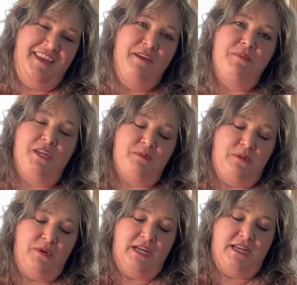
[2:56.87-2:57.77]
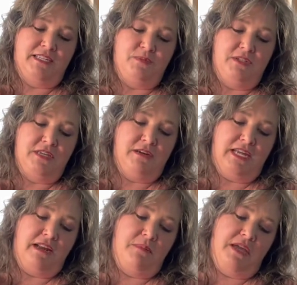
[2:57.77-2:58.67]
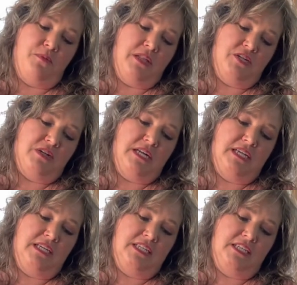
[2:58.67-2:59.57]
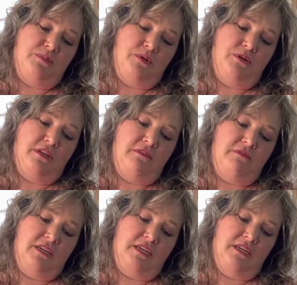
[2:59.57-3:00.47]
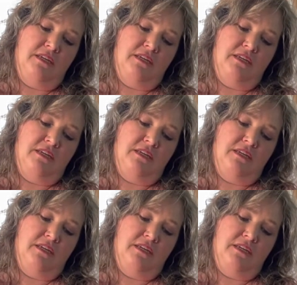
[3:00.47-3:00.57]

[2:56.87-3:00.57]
Benjamin, what kind of small talk can I make while I try to get a teaspoon of